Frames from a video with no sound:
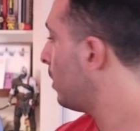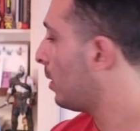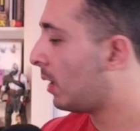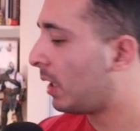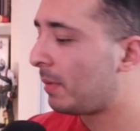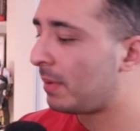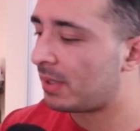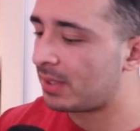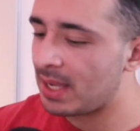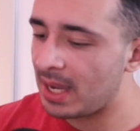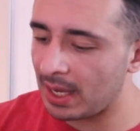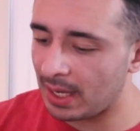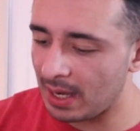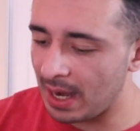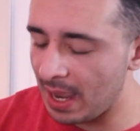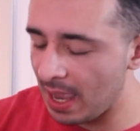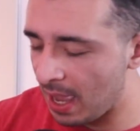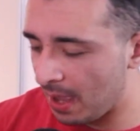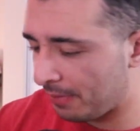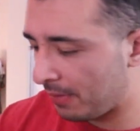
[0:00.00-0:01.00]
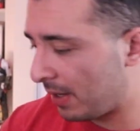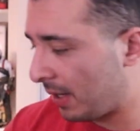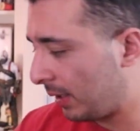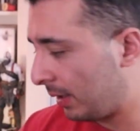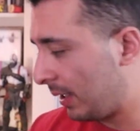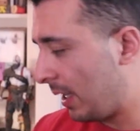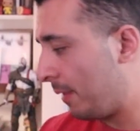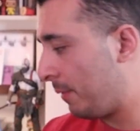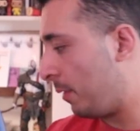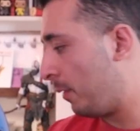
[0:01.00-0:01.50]
Give me a second, I have an
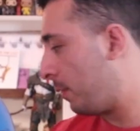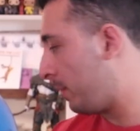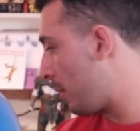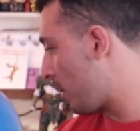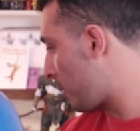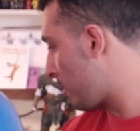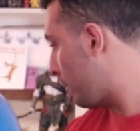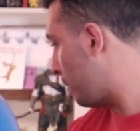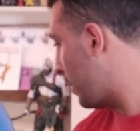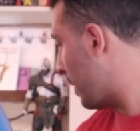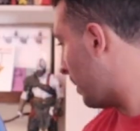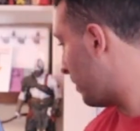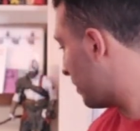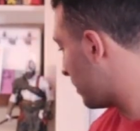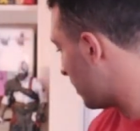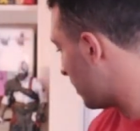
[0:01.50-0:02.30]
Eleven Funko Pop,